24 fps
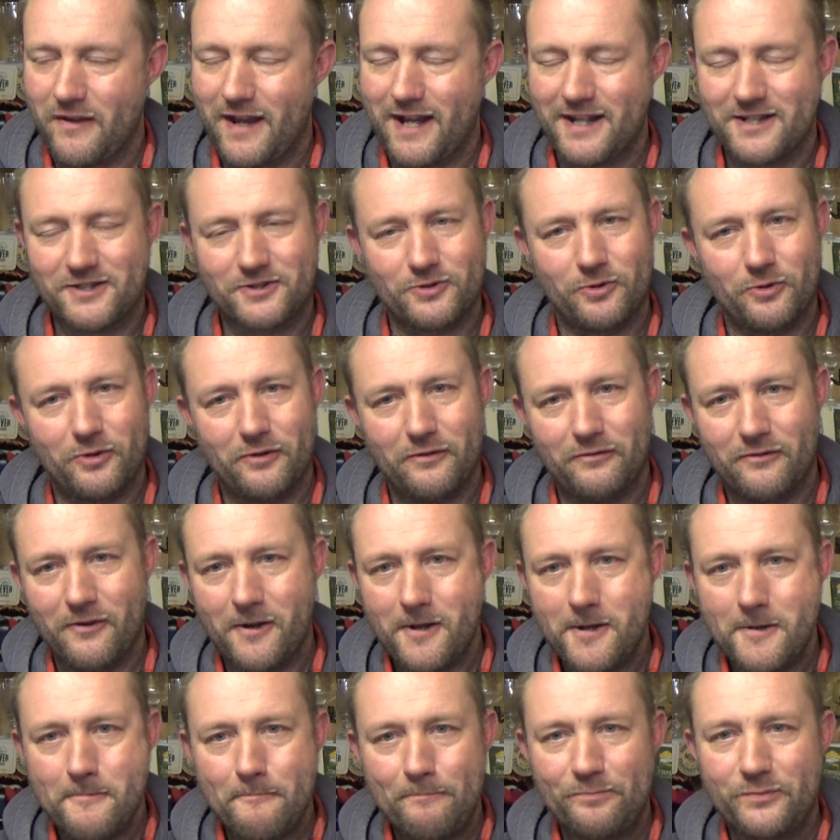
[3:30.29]
that sort
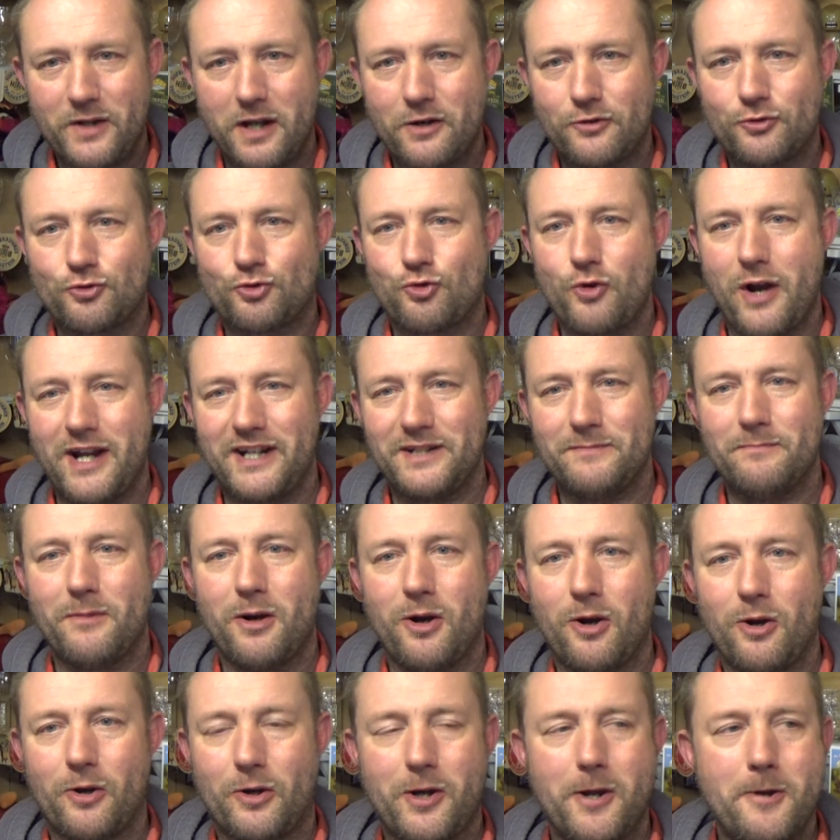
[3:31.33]
of
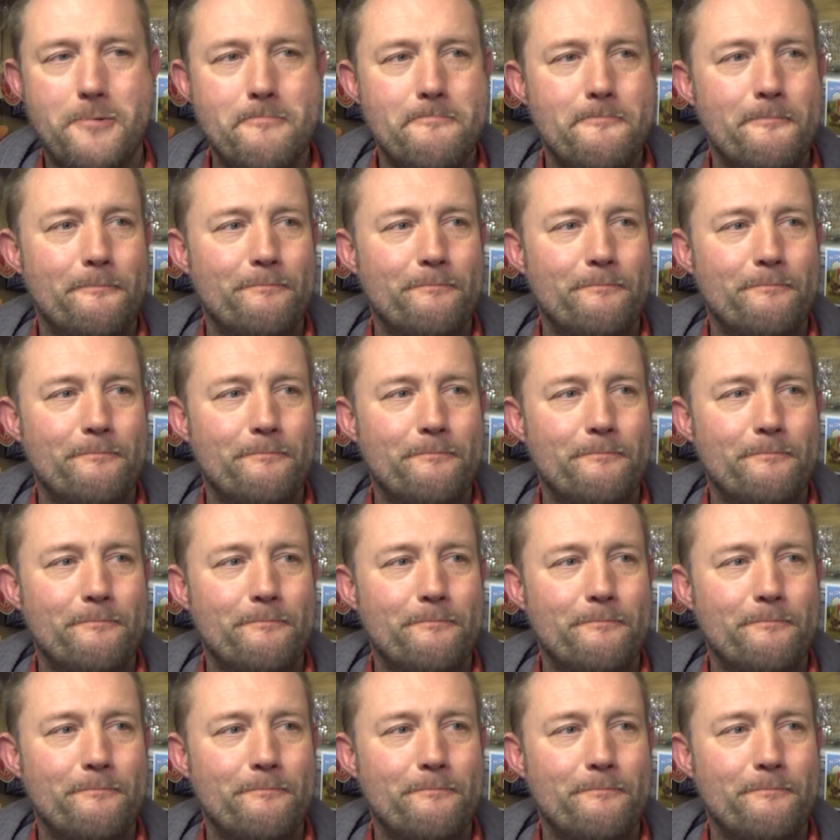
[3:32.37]
trademark